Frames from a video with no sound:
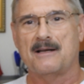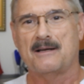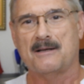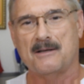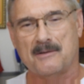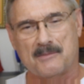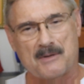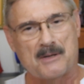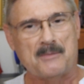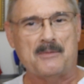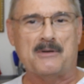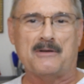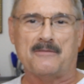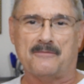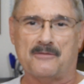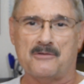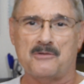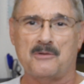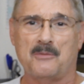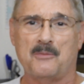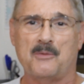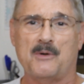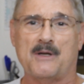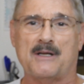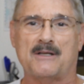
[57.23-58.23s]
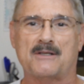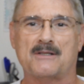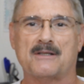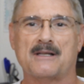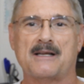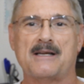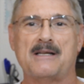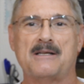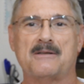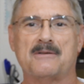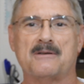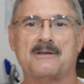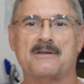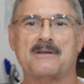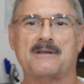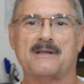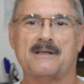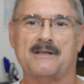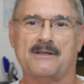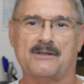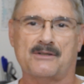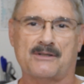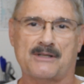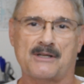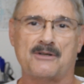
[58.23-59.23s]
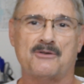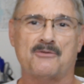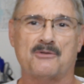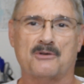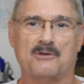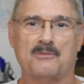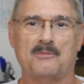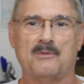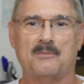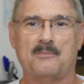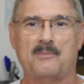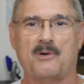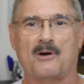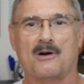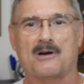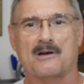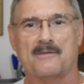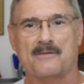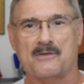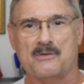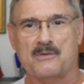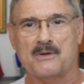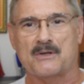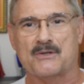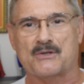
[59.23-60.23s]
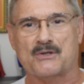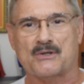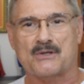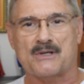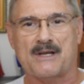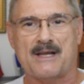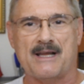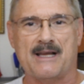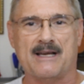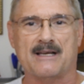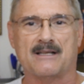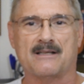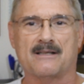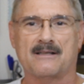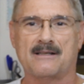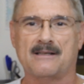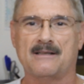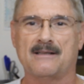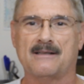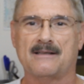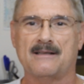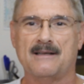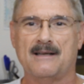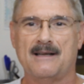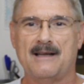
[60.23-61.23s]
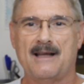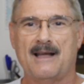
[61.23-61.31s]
And maybe a few weeks later in the central part of US and Canada,